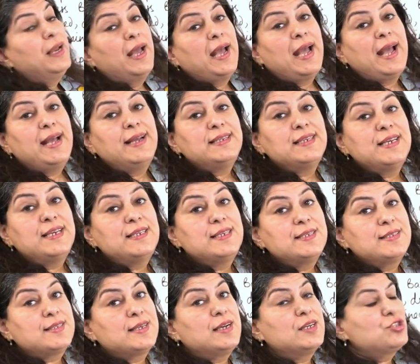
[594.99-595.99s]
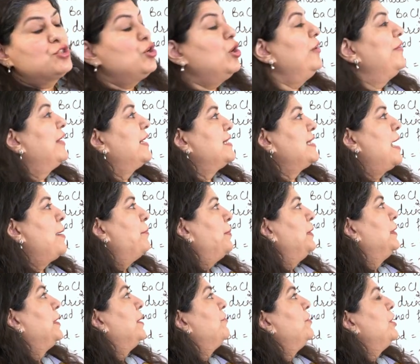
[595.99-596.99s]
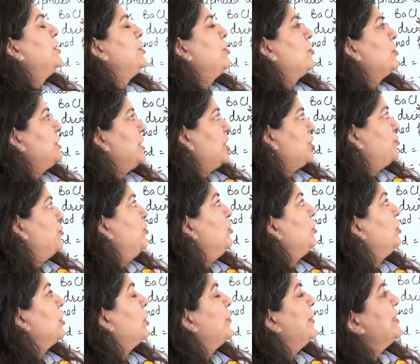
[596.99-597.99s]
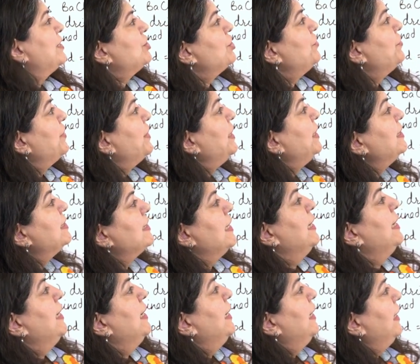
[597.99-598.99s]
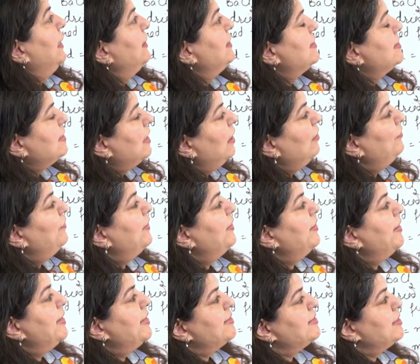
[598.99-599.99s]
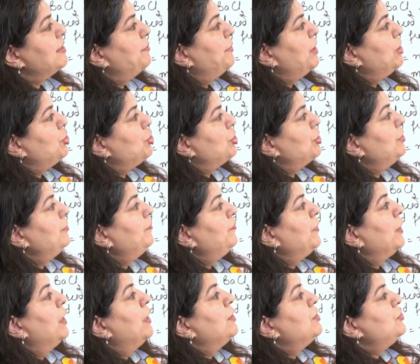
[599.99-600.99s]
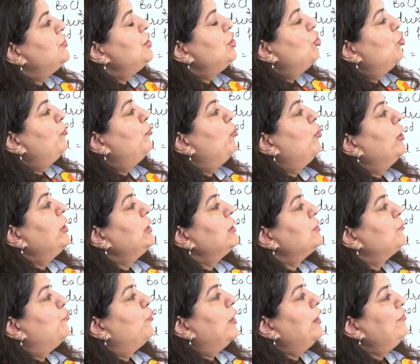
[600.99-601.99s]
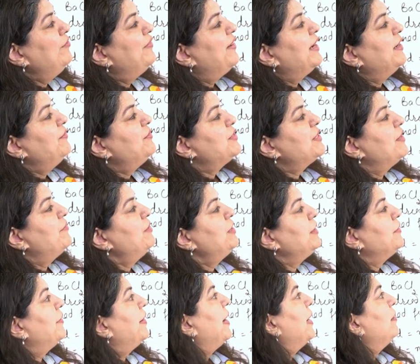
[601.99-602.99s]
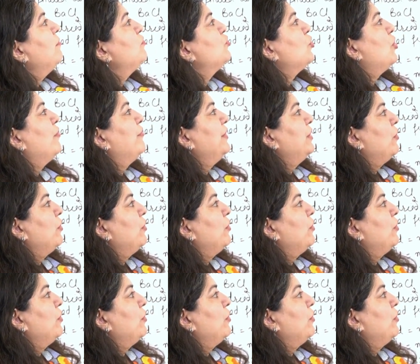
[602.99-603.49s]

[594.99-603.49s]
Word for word: and it is a solved example given in your textbook. The question reads, in sulfur estimation, 0.157 grams of